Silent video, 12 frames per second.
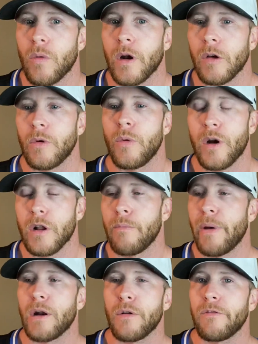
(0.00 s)
wanted. We wanted a
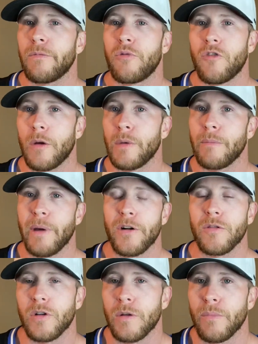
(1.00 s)
better performing, better
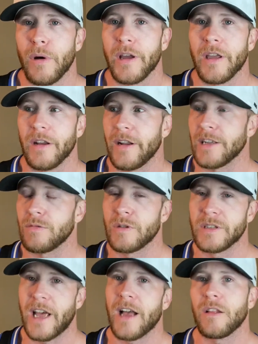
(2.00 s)
looking bike, and that's
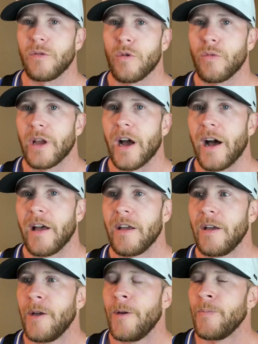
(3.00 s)
exactly what we got.
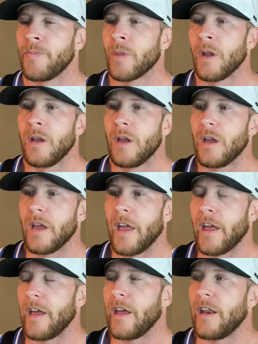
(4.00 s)

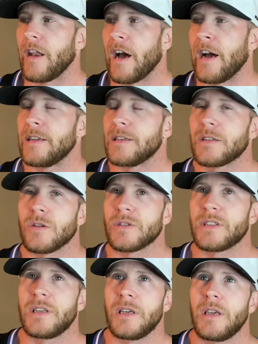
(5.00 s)
And I just don't
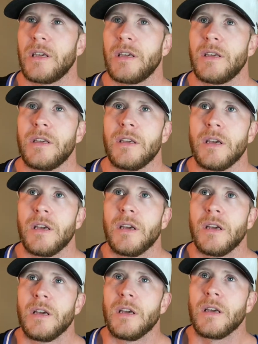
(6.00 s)
see,
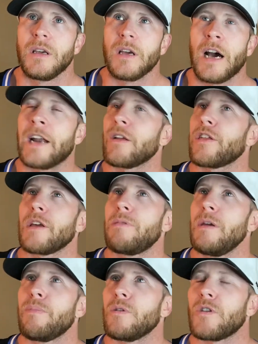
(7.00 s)
I don't think
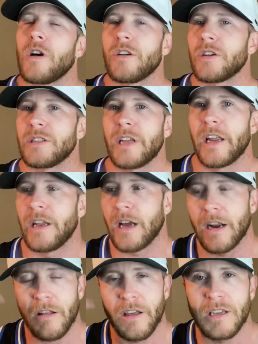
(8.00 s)
people are understanding. I
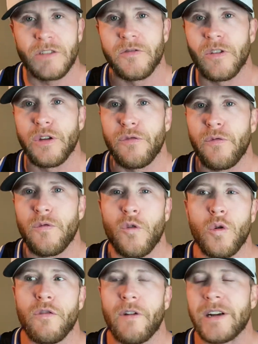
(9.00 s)
don't think it's really
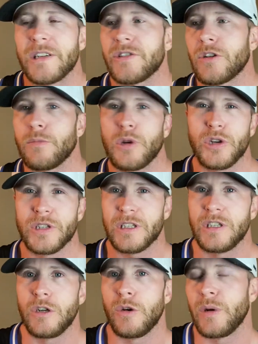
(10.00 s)
fully registering because
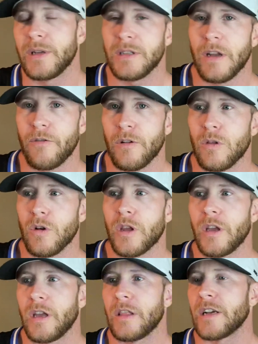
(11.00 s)
it's new and it's different
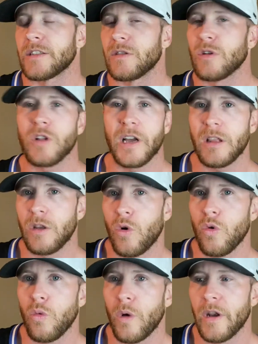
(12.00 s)
looking. It doesn't look like the
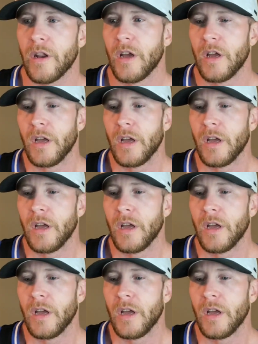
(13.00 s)
old one.